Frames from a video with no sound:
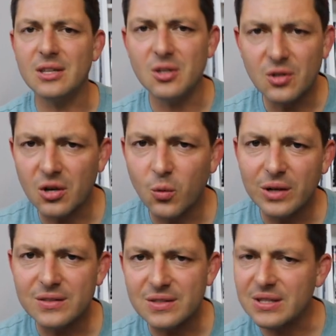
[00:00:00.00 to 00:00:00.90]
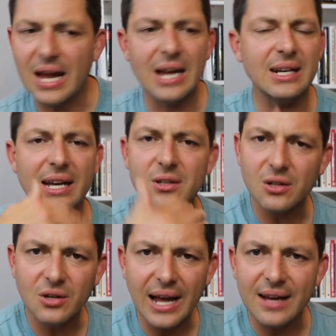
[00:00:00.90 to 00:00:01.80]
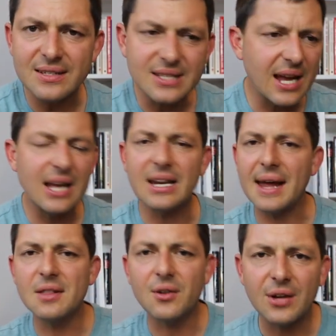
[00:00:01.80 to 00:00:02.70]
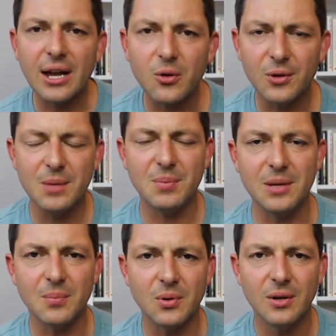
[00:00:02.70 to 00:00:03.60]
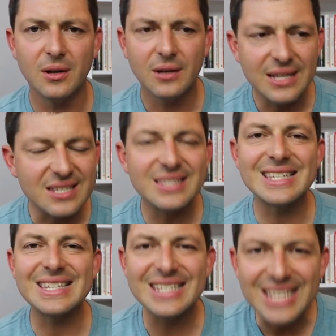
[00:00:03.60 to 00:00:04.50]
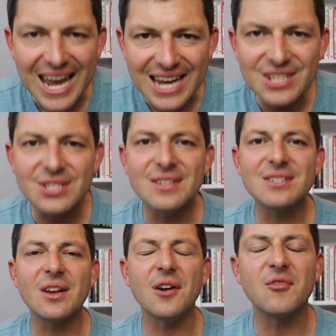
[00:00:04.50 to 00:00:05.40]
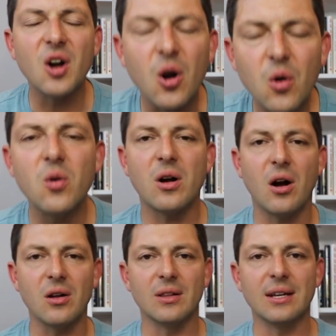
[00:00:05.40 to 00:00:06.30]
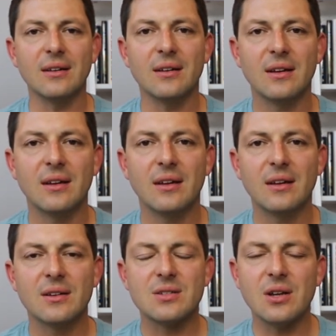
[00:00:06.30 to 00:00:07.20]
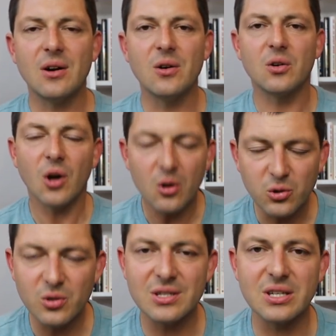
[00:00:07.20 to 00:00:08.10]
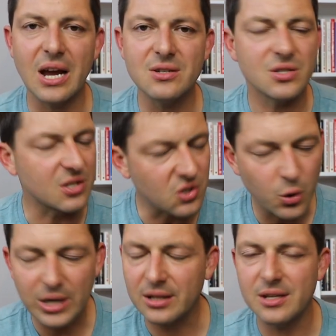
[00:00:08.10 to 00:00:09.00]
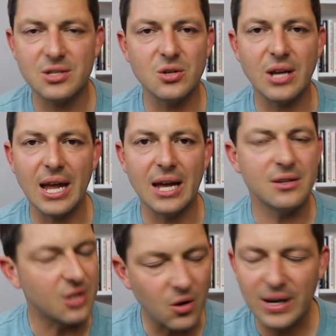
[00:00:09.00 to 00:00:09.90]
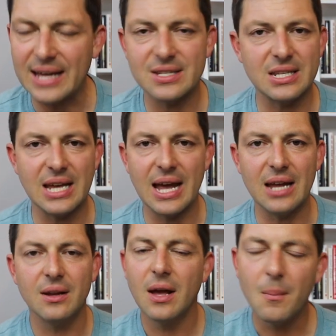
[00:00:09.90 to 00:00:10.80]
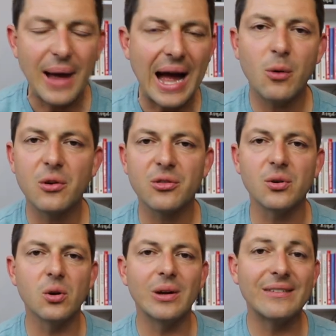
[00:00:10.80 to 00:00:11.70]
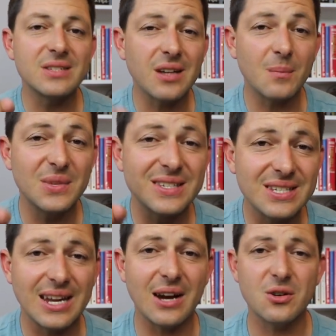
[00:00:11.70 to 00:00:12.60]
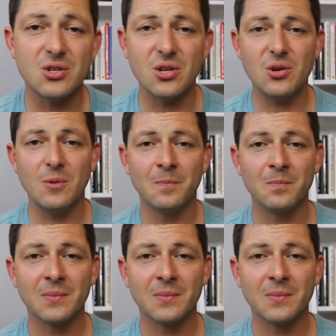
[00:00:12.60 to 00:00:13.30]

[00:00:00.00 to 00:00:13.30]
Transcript: then you learn what to say, now you learn how to say it, now you learn how to read people. It's the stages of cold calling. So go through the stages as quickly as you can. Don't hesitate, power through. If something scares you,